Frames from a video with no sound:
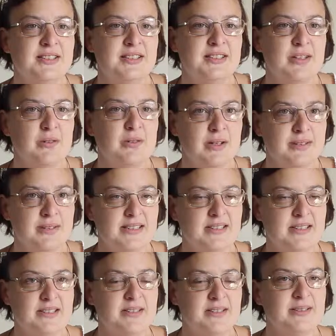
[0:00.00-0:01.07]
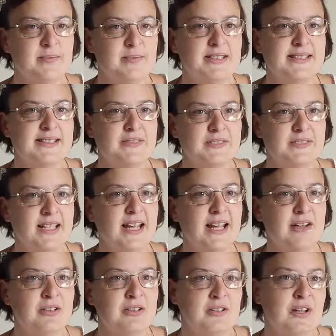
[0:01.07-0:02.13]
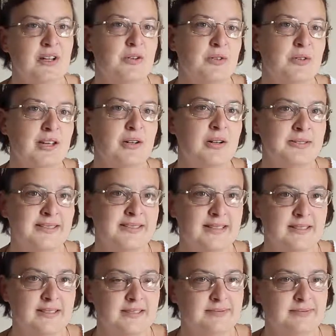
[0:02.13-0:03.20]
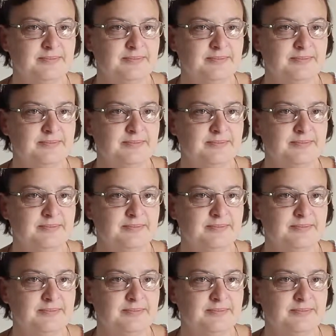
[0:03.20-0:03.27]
didn't know what I was going to do with myself to get out of the hole that I was in.